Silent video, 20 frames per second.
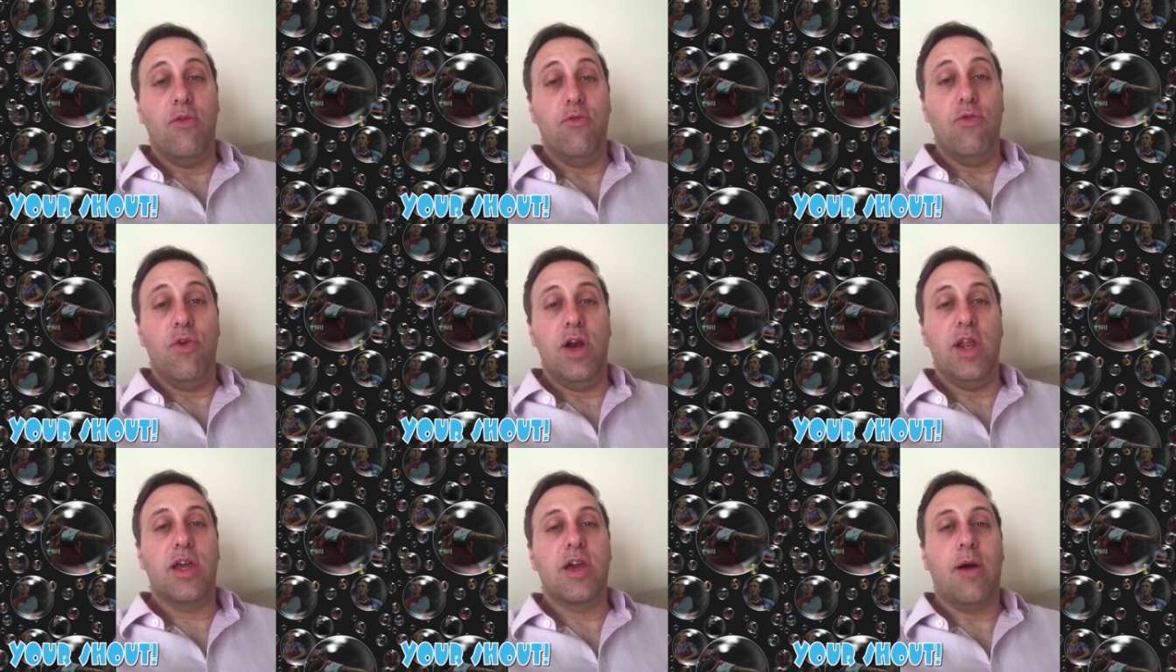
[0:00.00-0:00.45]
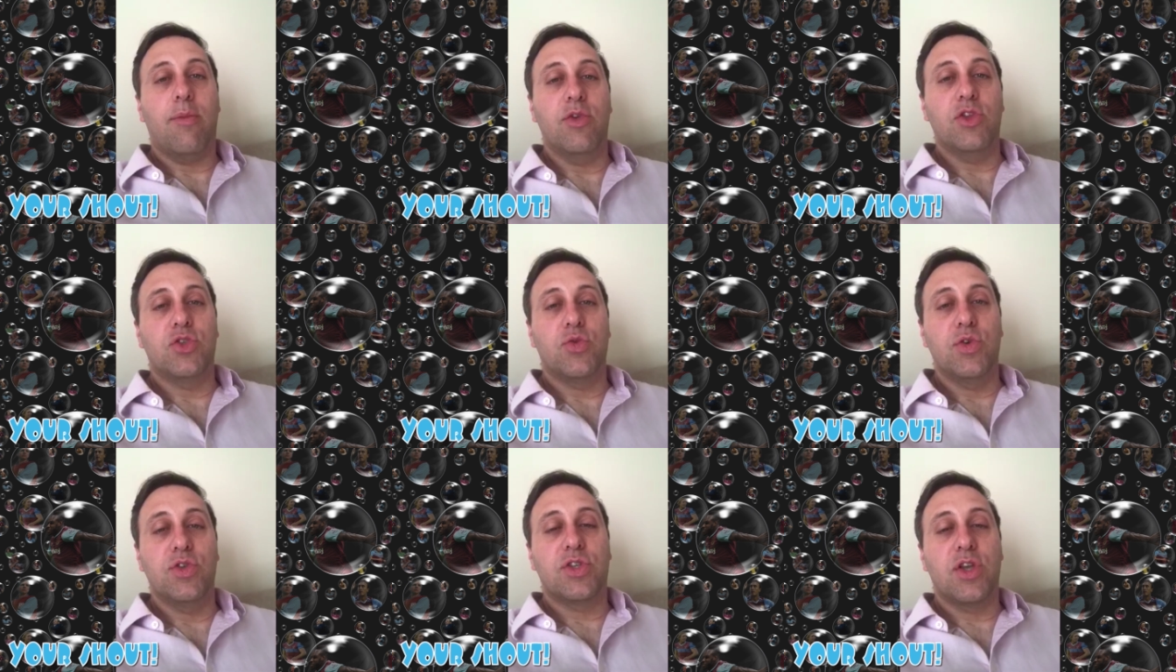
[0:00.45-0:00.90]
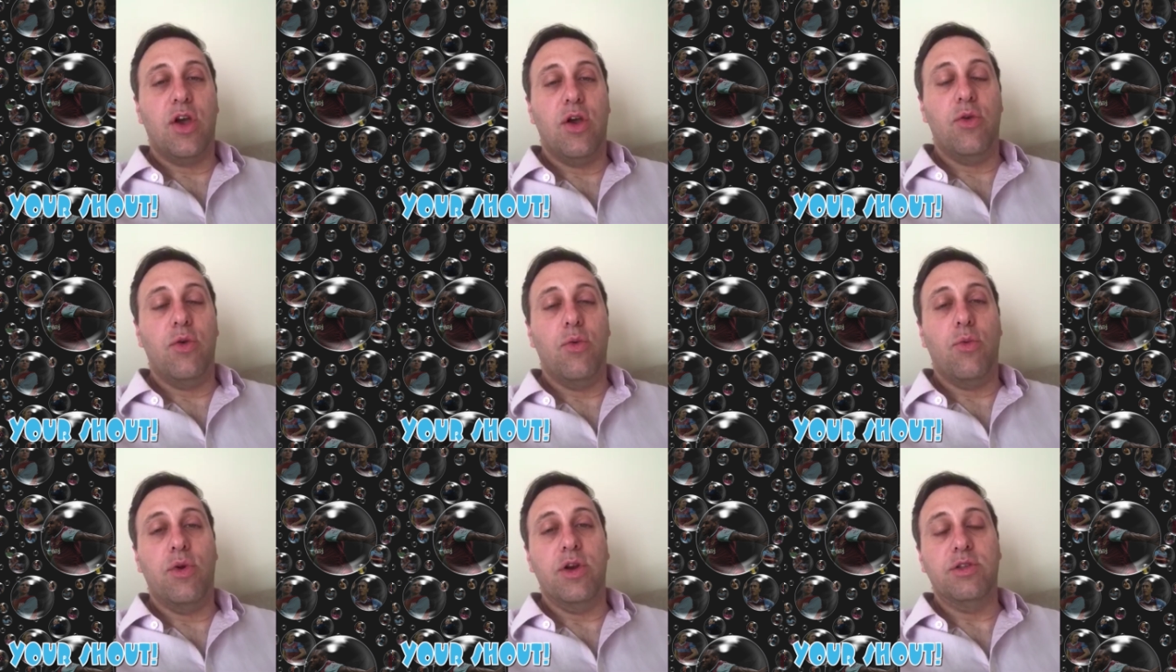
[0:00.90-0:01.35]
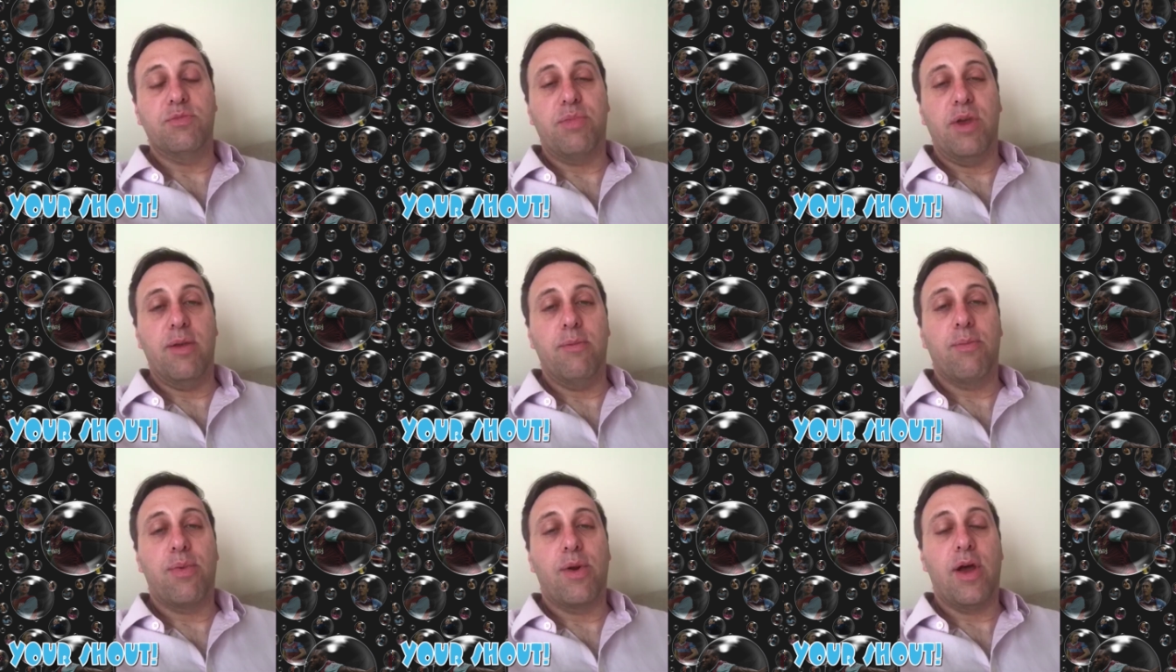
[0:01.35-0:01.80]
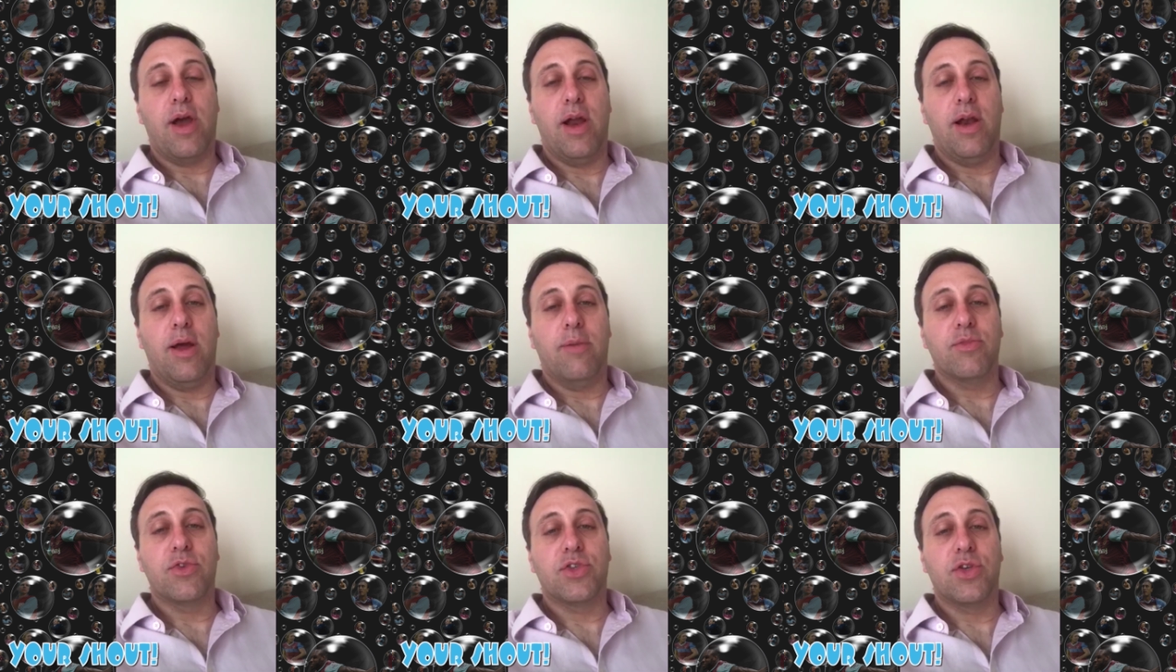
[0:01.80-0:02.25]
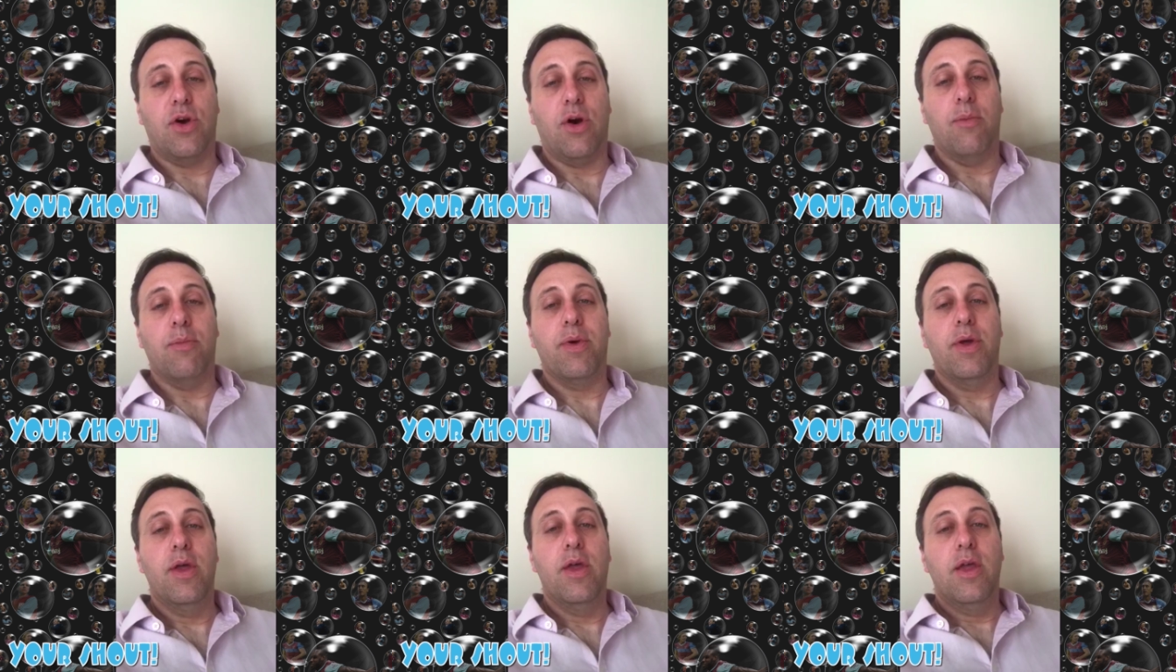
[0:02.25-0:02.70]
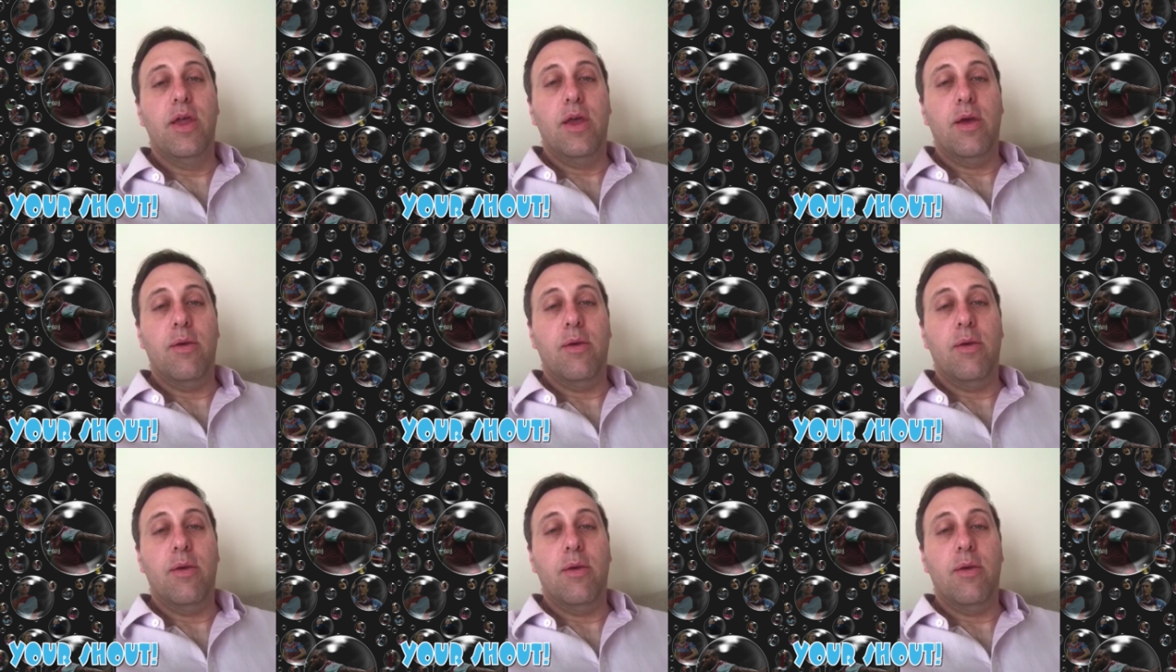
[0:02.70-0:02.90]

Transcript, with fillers: and really come into his own when he's been playing up top.